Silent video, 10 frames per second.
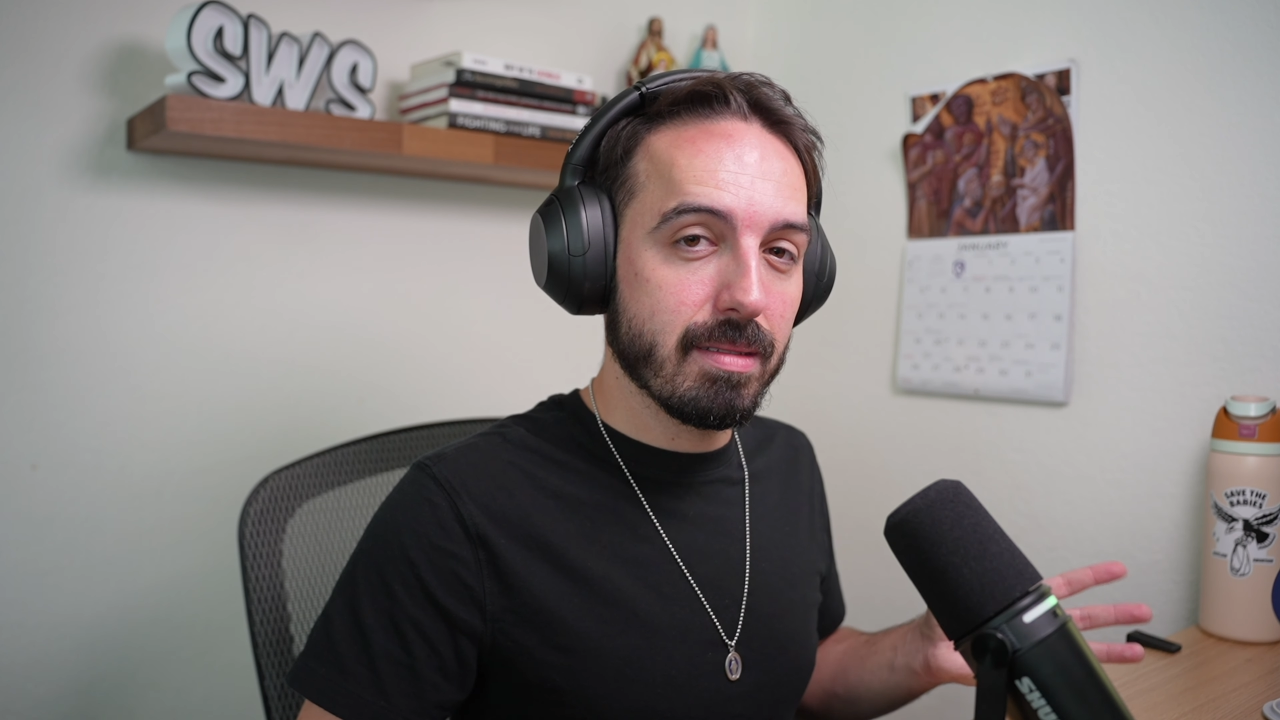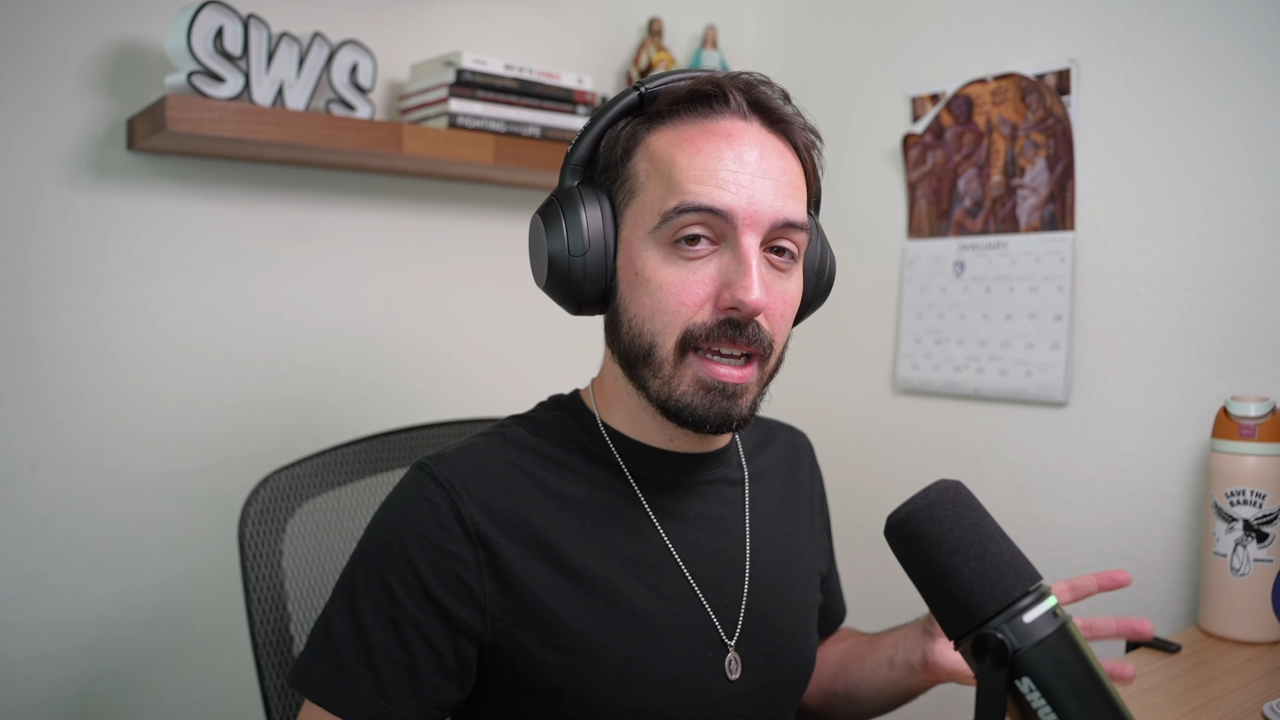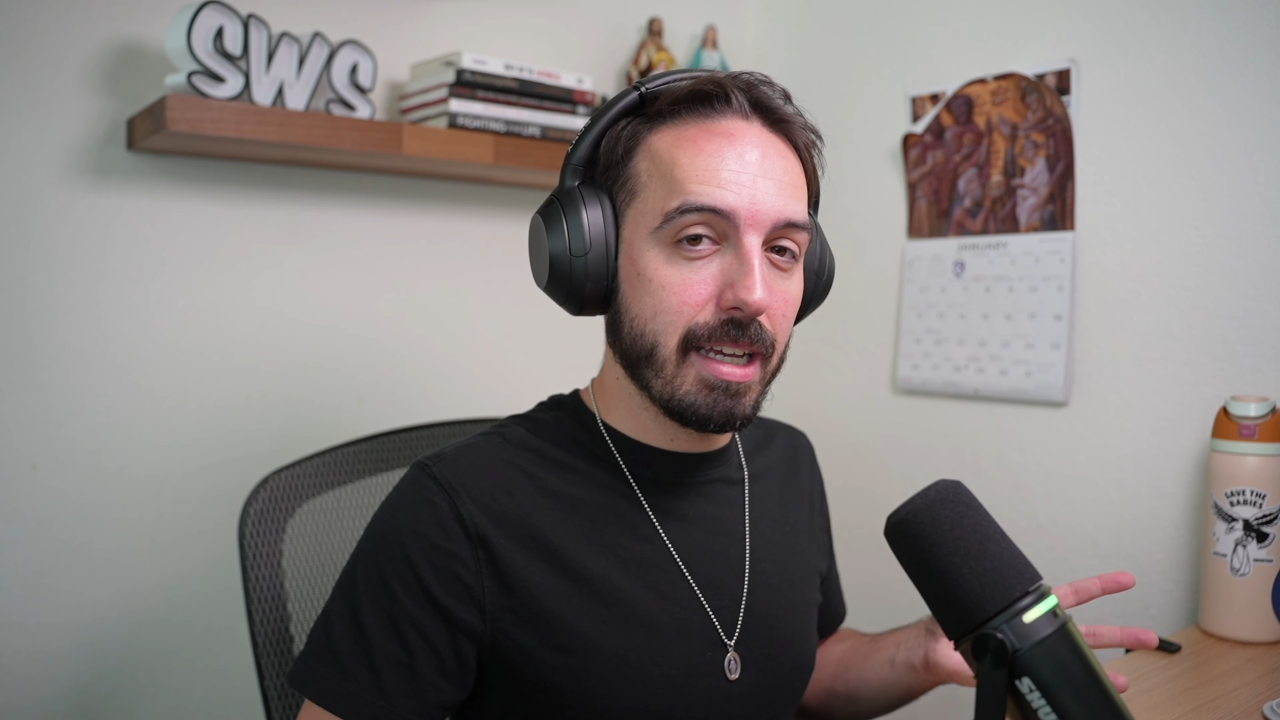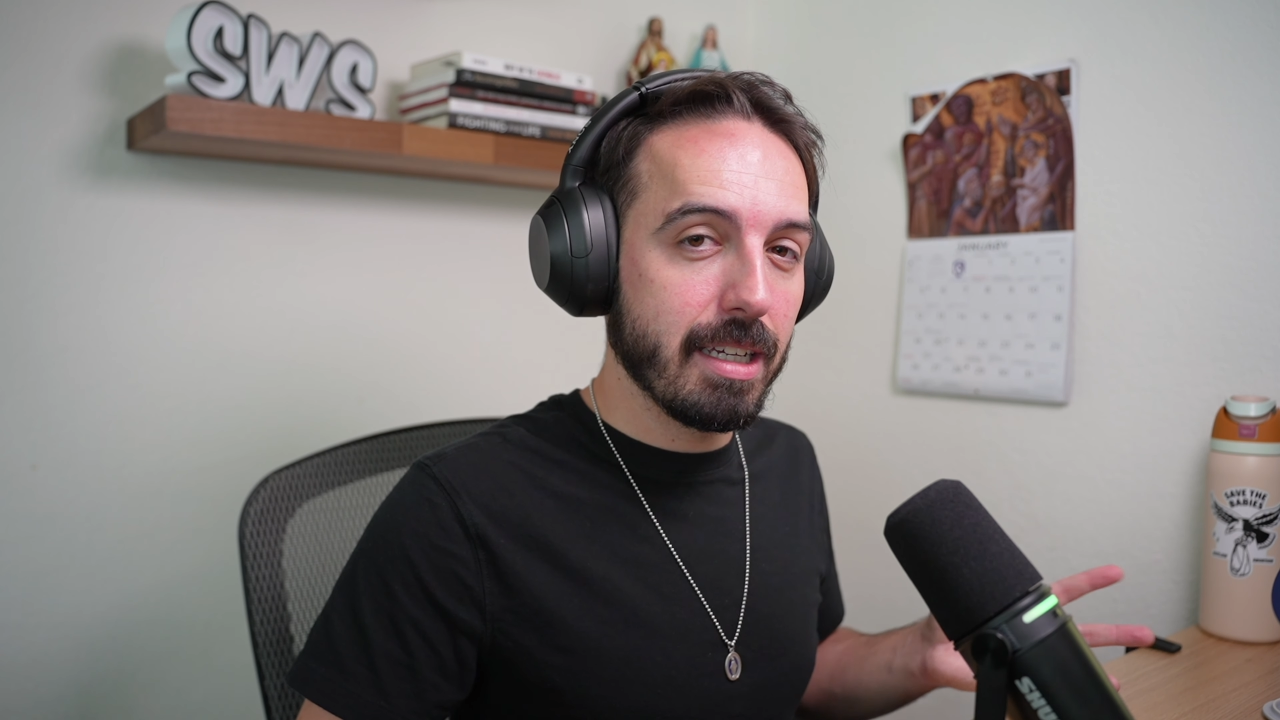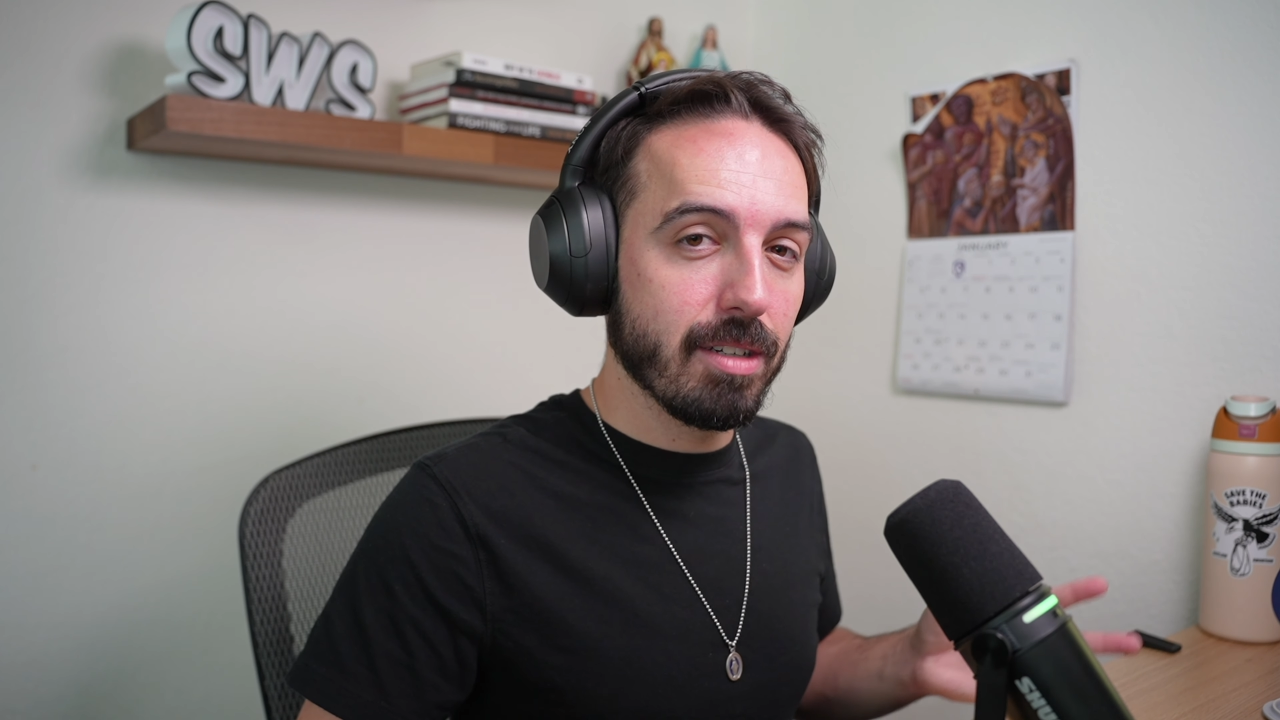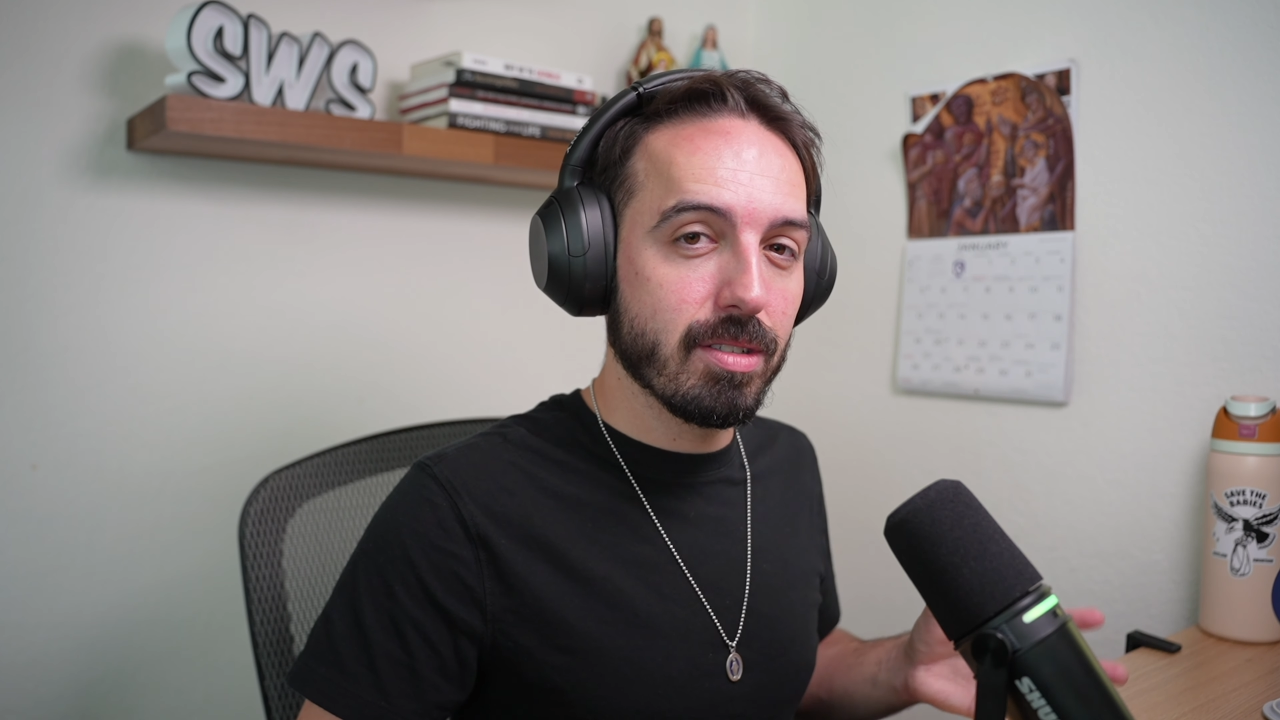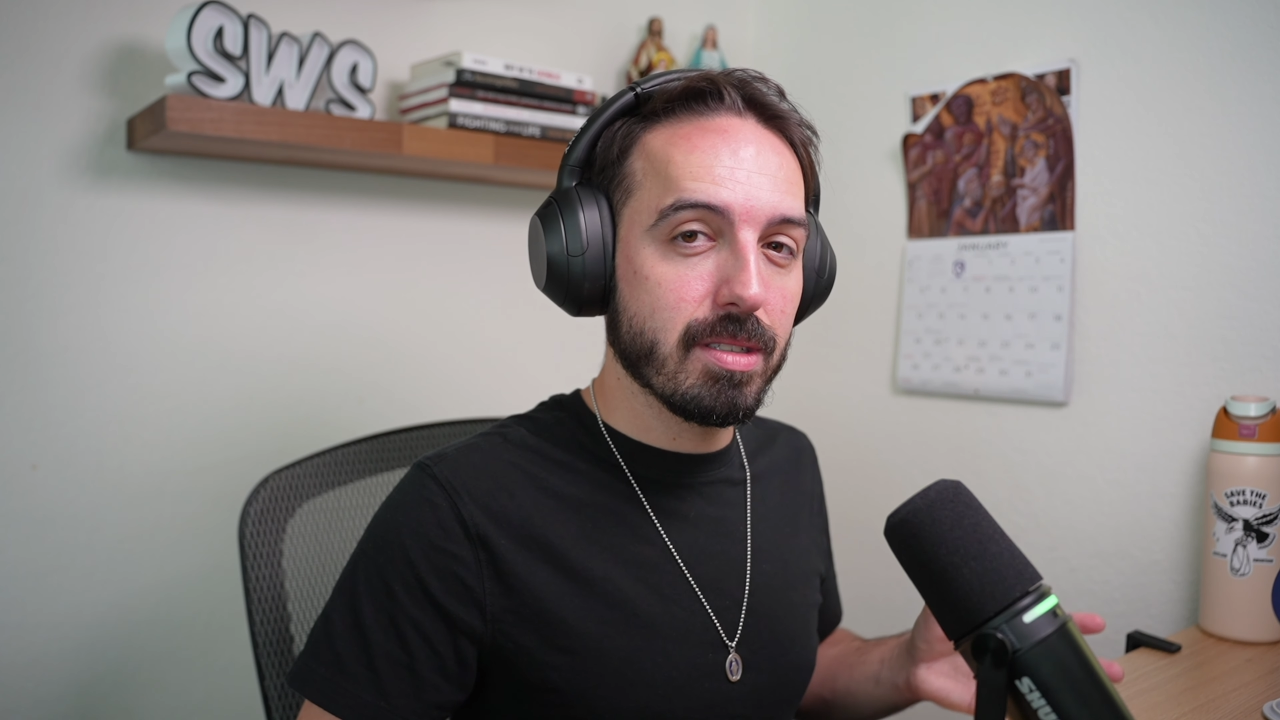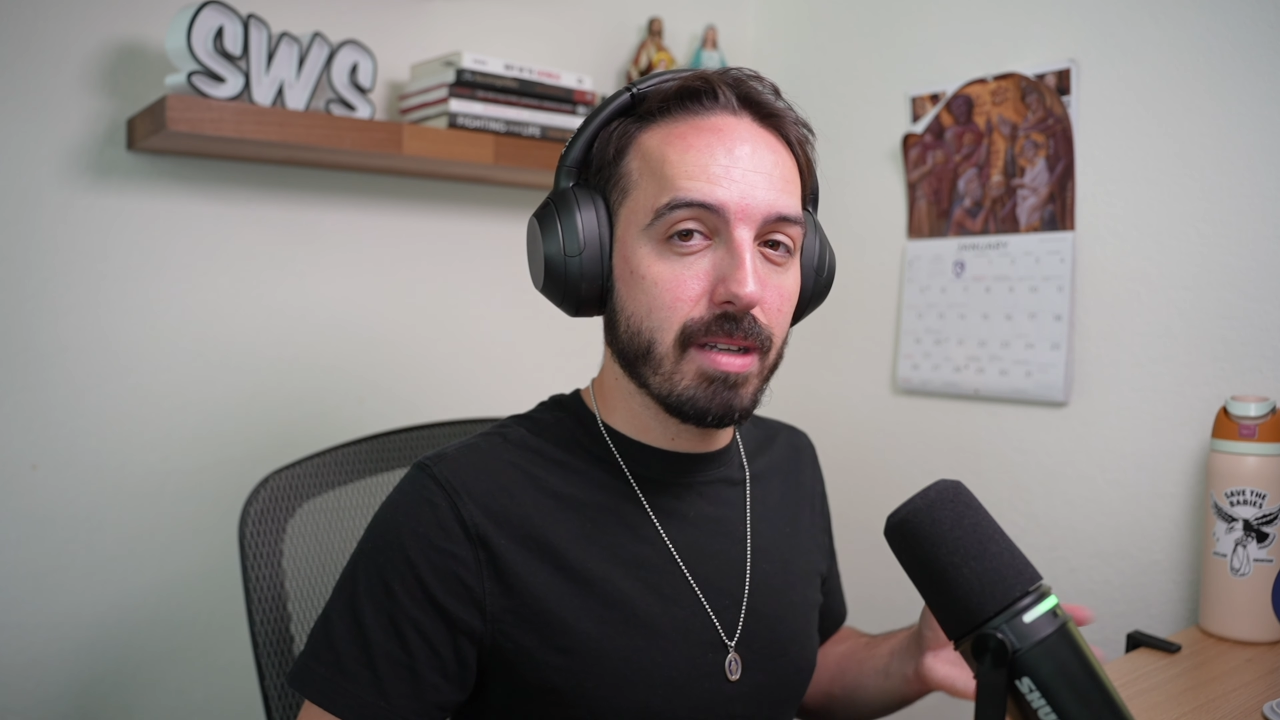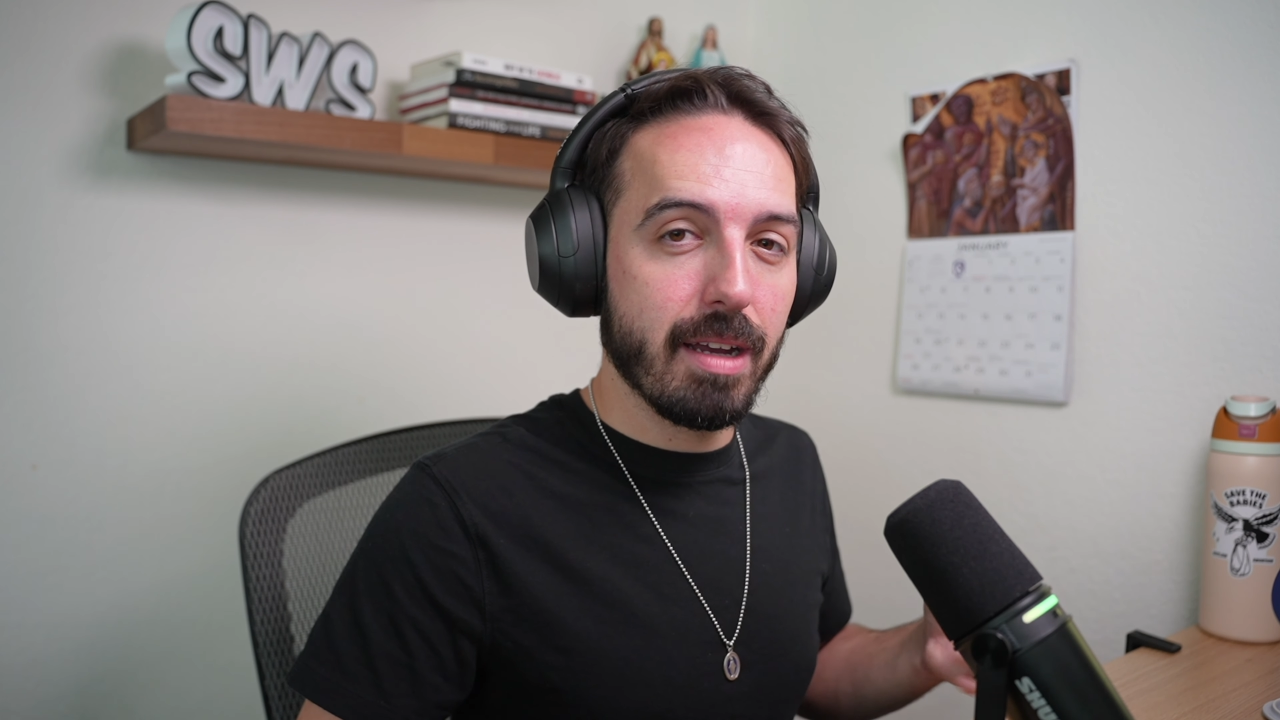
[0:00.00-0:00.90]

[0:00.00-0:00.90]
8 years.